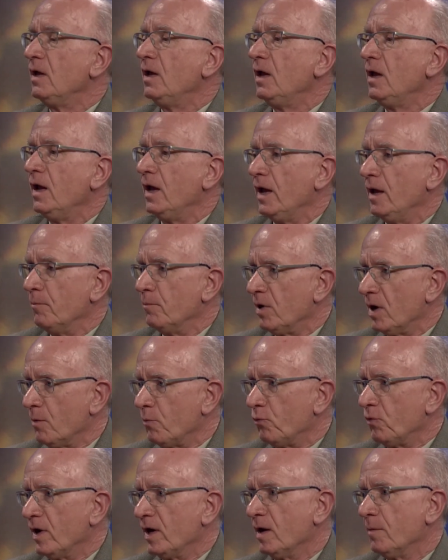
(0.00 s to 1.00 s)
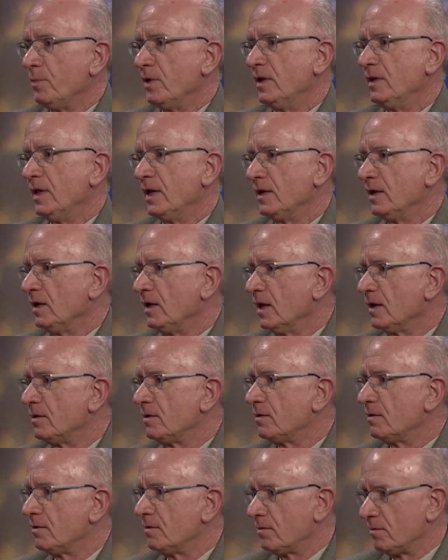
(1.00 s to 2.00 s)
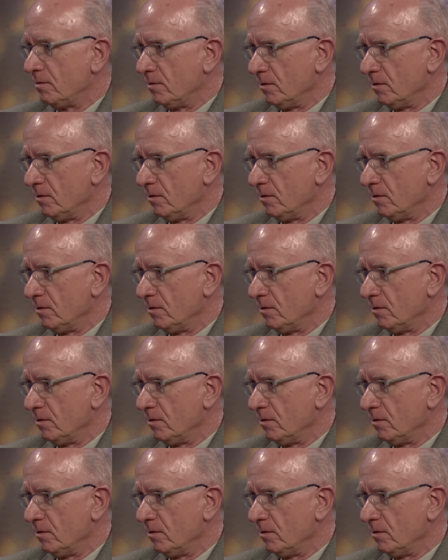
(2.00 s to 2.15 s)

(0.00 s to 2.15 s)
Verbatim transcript: up. And, and pop yeah. right up. And so they, they can, can order the tickets